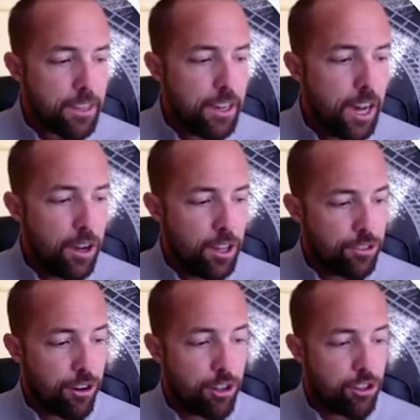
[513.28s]
uh, as
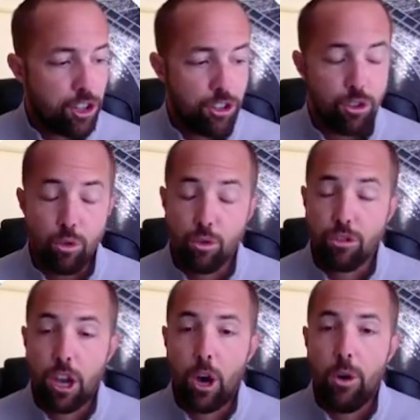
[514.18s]
far as good schools
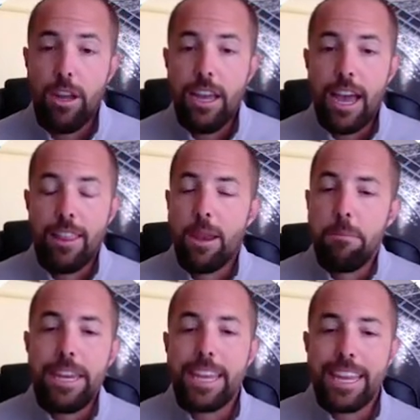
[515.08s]
go. And then
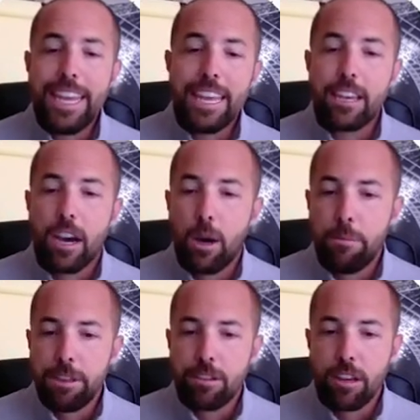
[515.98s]
median
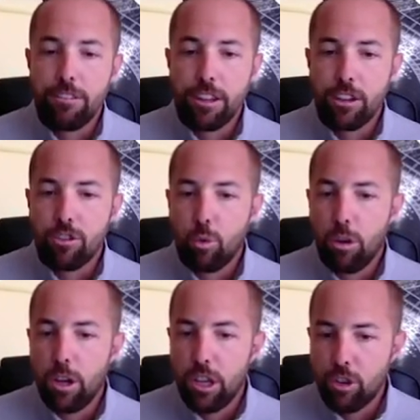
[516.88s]
income in Sunnyvale is,
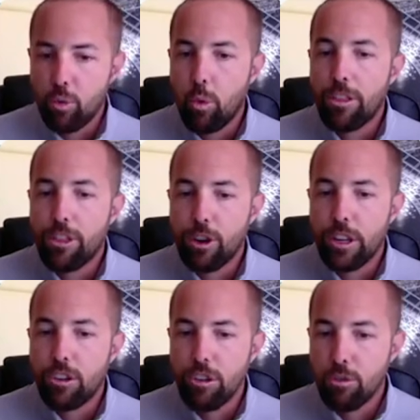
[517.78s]
is one
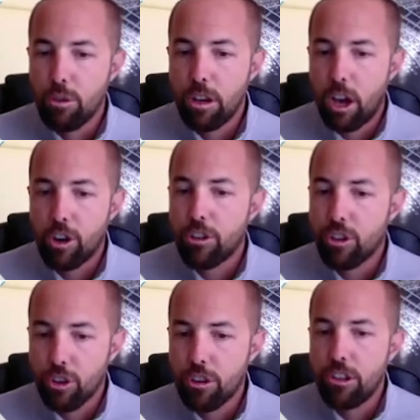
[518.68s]
hundred
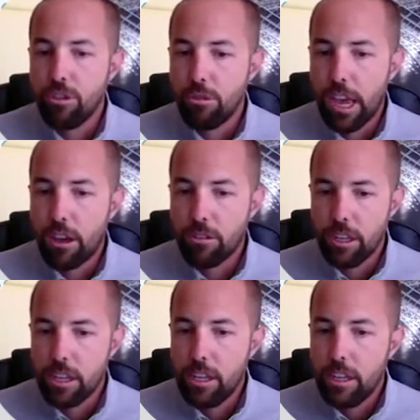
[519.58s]
thirty-two
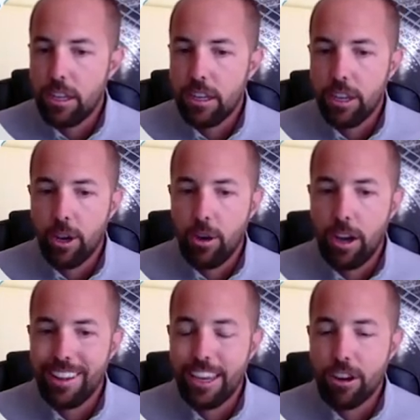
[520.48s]
thousand, you know,
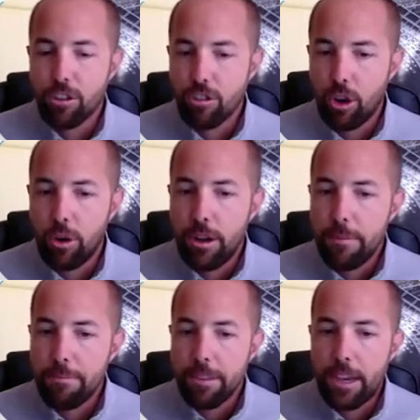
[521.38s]
a year. So,
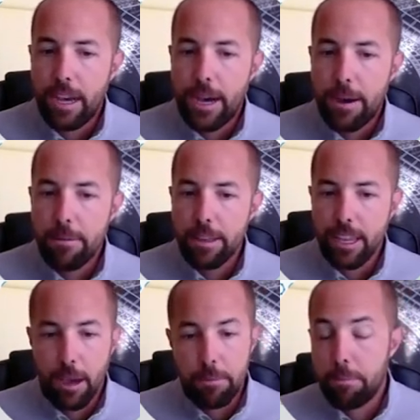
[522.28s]
uh,
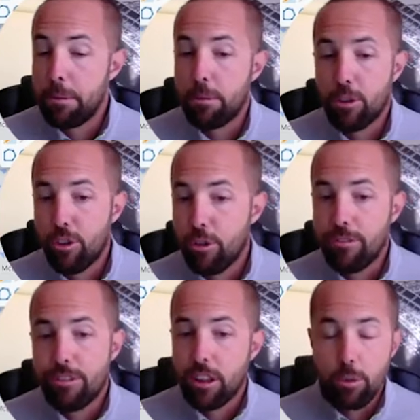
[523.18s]
yeah, I mean, people are doing
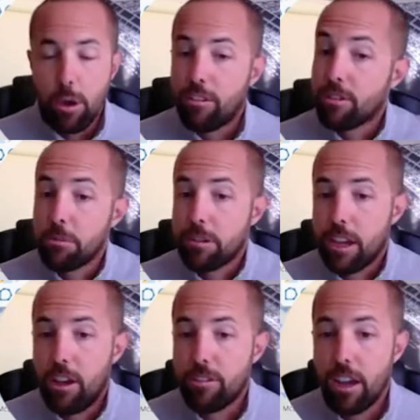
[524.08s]
fairly well for
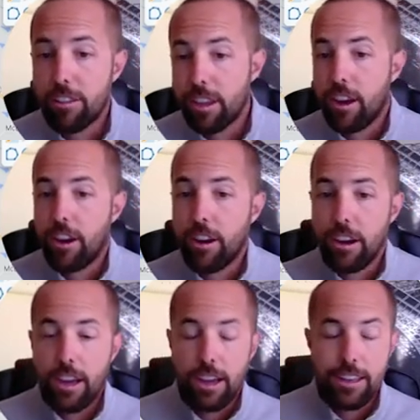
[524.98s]
themselves out there
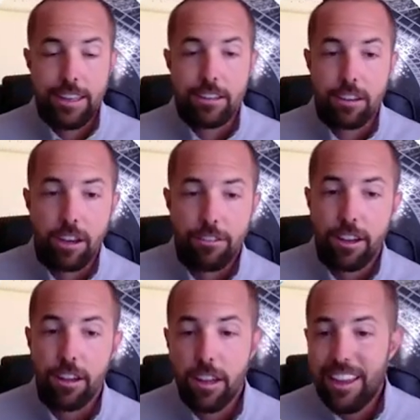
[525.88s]
uh, in
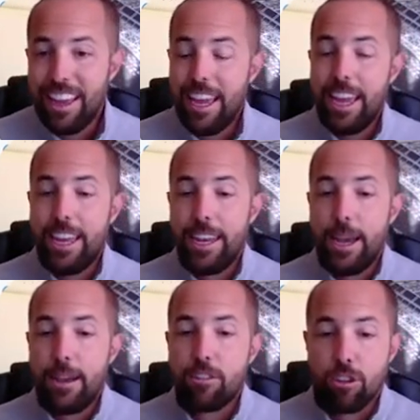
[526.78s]
Sunnyvale. And
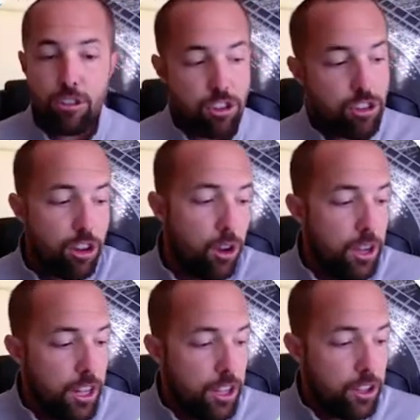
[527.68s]
uh, so just so
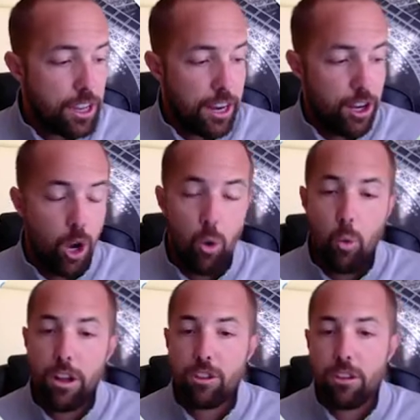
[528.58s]
you kind of know
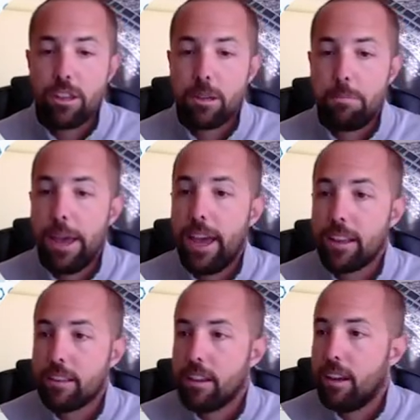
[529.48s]
what to
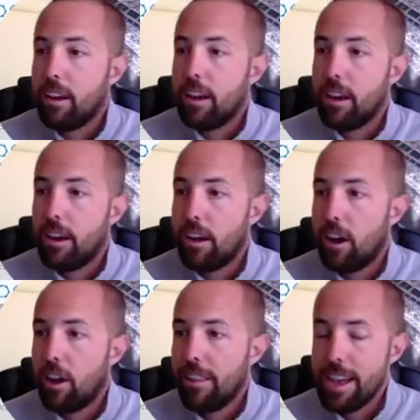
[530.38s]
expect uh,
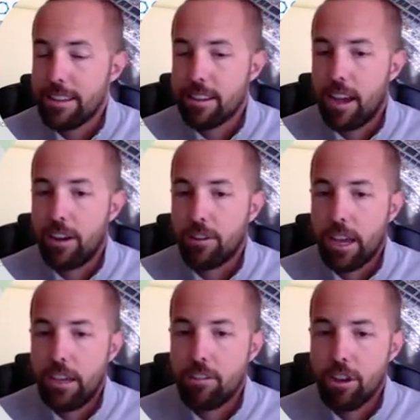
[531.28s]
on that side,
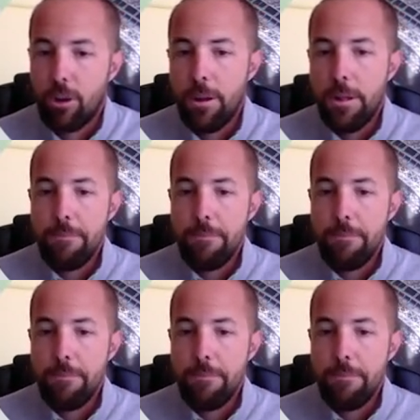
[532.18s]
okay? So,